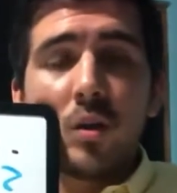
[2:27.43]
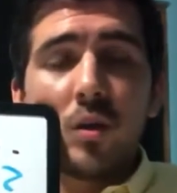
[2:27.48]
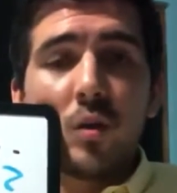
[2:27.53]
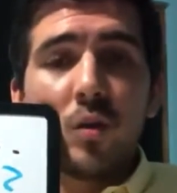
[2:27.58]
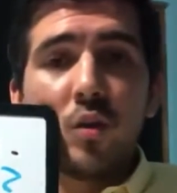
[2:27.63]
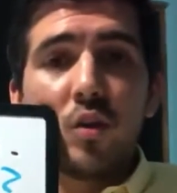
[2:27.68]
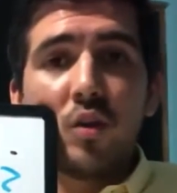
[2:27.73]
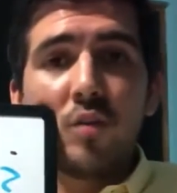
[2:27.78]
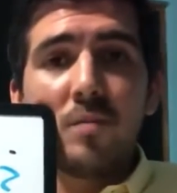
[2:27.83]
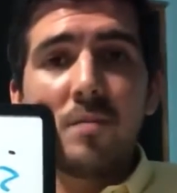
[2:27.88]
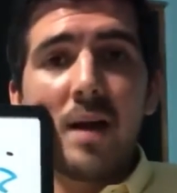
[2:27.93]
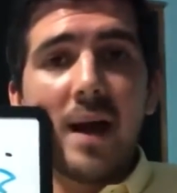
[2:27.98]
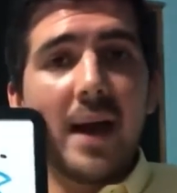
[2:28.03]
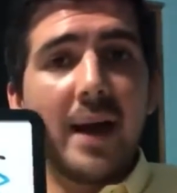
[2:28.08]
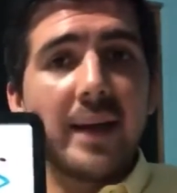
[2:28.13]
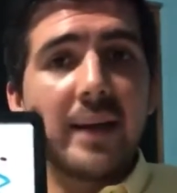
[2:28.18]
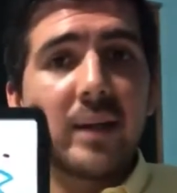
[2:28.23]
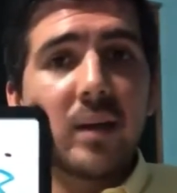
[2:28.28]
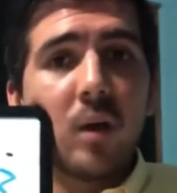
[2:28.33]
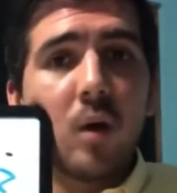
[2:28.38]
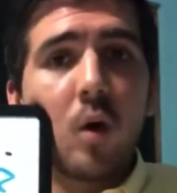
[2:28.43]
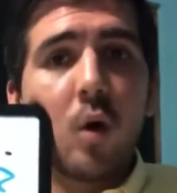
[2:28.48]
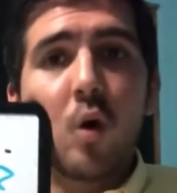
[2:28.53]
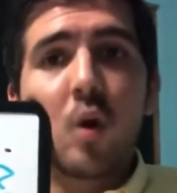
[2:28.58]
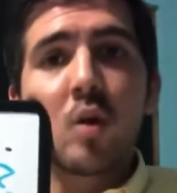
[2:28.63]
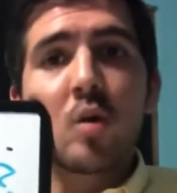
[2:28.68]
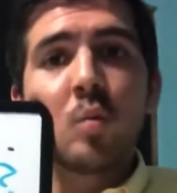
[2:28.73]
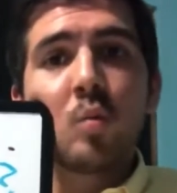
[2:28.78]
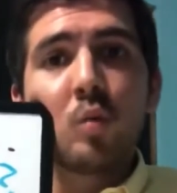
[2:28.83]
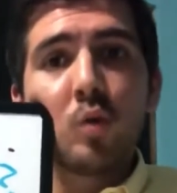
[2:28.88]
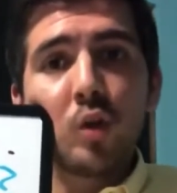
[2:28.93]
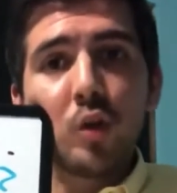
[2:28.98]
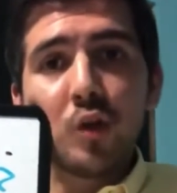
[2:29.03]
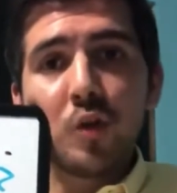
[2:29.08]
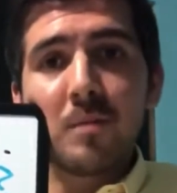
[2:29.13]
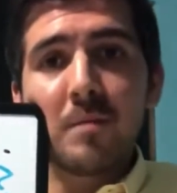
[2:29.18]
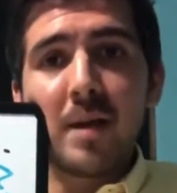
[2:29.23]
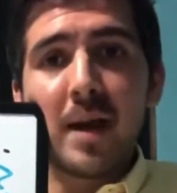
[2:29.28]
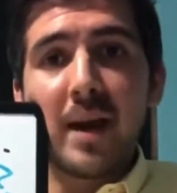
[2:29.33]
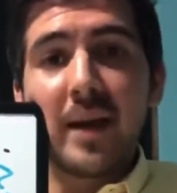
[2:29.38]
do you mind or would
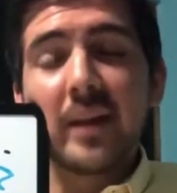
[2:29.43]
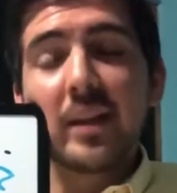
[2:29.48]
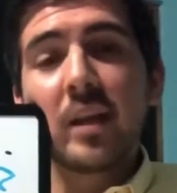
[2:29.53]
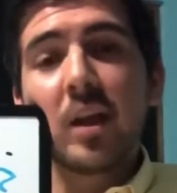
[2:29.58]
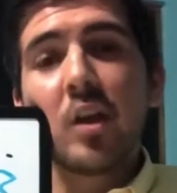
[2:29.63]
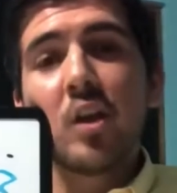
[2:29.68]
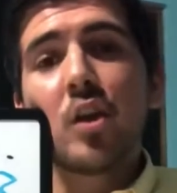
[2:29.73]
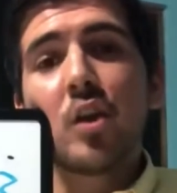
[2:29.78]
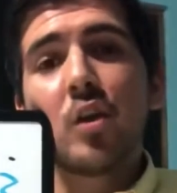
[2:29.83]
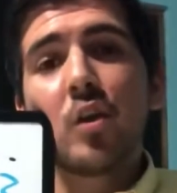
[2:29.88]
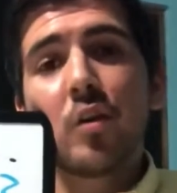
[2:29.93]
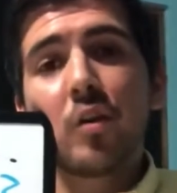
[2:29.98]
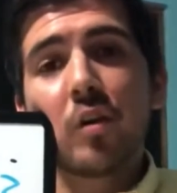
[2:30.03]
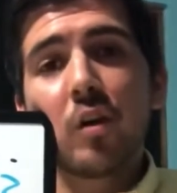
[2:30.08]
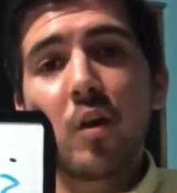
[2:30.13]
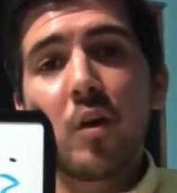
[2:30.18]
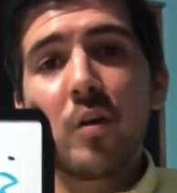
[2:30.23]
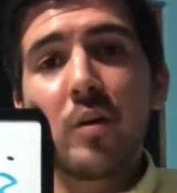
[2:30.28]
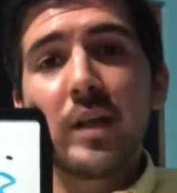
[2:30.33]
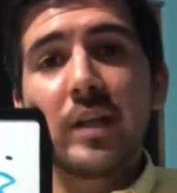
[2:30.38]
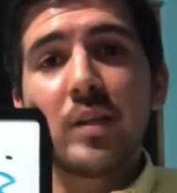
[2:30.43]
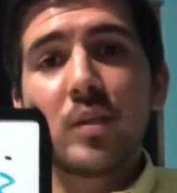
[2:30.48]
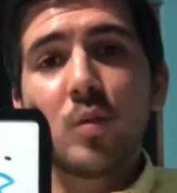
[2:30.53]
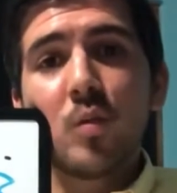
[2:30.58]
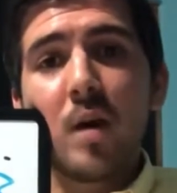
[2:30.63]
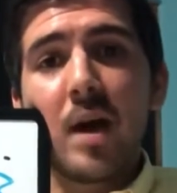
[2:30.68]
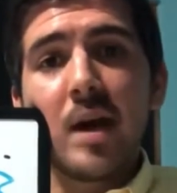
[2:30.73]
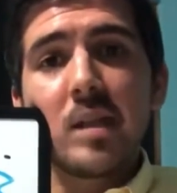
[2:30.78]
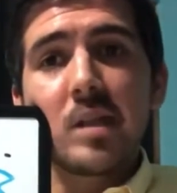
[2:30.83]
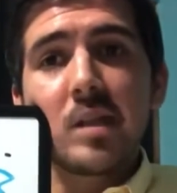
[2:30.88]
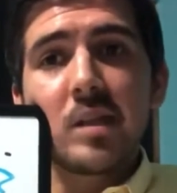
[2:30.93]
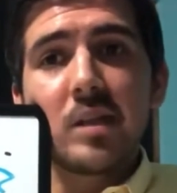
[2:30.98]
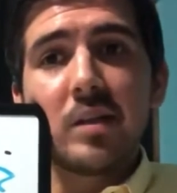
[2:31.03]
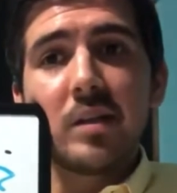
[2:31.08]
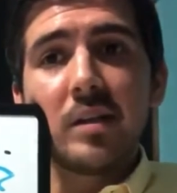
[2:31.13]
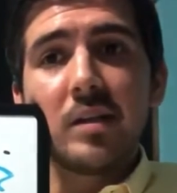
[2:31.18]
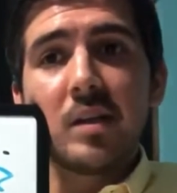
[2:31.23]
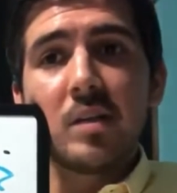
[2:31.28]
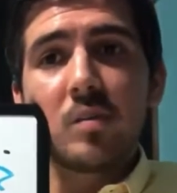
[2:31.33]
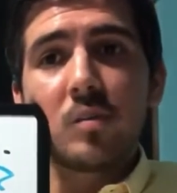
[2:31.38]
you mind, you're going to
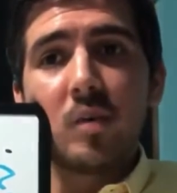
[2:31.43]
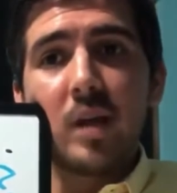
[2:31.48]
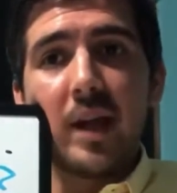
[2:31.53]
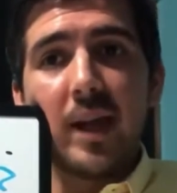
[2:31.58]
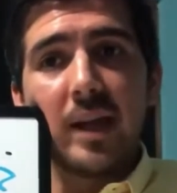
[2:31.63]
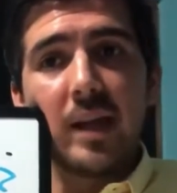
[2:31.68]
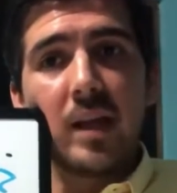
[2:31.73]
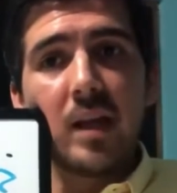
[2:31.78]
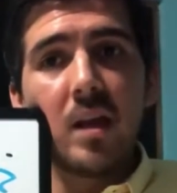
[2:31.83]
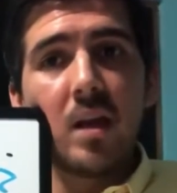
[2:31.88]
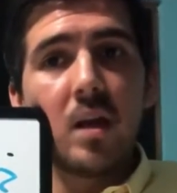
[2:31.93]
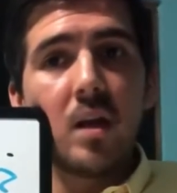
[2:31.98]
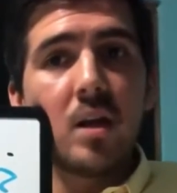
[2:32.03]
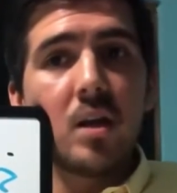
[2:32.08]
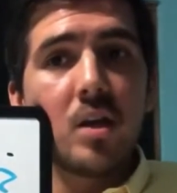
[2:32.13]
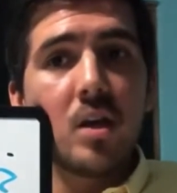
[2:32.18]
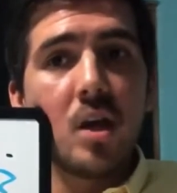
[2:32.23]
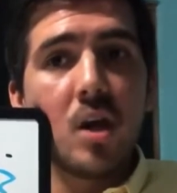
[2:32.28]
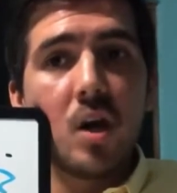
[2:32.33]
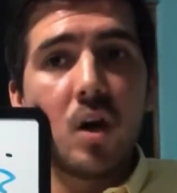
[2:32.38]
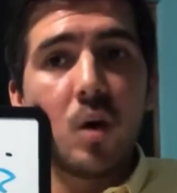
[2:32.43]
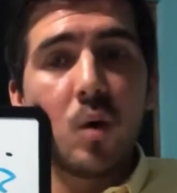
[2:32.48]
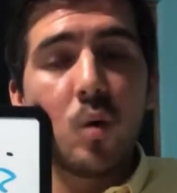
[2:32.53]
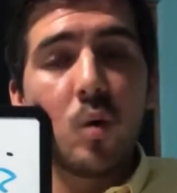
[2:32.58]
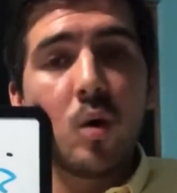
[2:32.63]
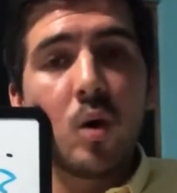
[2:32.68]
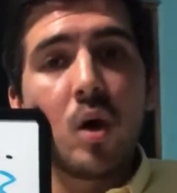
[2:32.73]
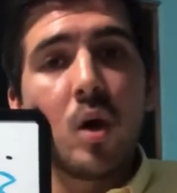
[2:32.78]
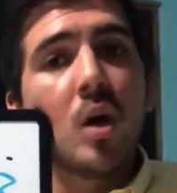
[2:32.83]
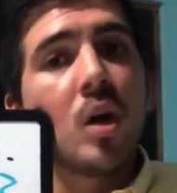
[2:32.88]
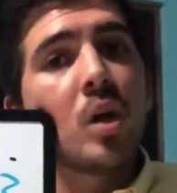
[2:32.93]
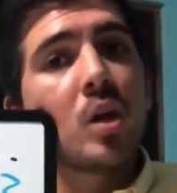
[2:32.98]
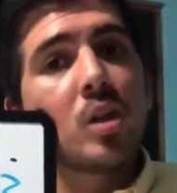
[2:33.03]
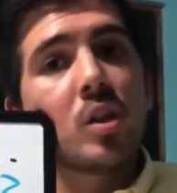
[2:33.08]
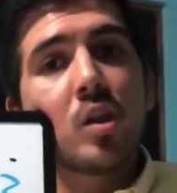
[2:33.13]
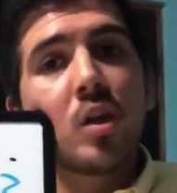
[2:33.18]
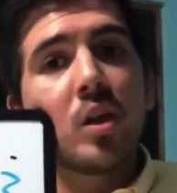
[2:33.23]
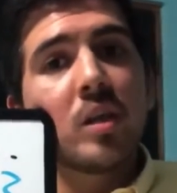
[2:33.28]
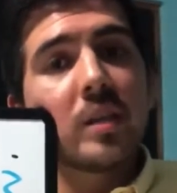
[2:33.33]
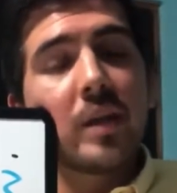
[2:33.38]
answer this way. No,
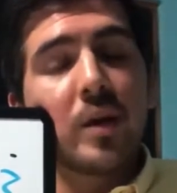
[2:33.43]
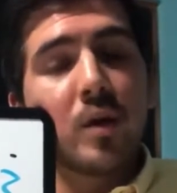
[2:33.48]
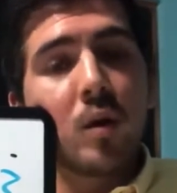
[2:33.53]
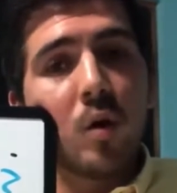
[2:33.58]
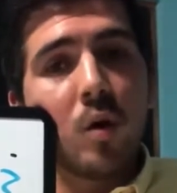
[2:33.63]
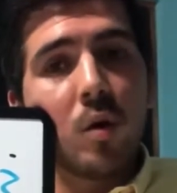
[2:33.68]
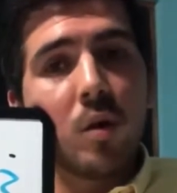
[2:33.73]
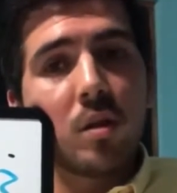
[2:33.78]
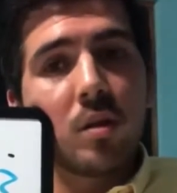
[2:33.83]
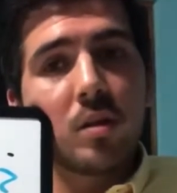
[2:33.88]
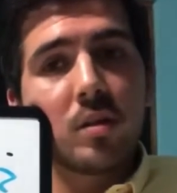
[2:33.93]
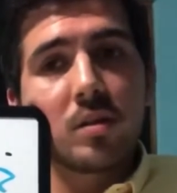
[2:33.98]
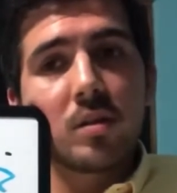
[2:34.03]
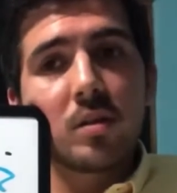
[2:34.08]
not at all.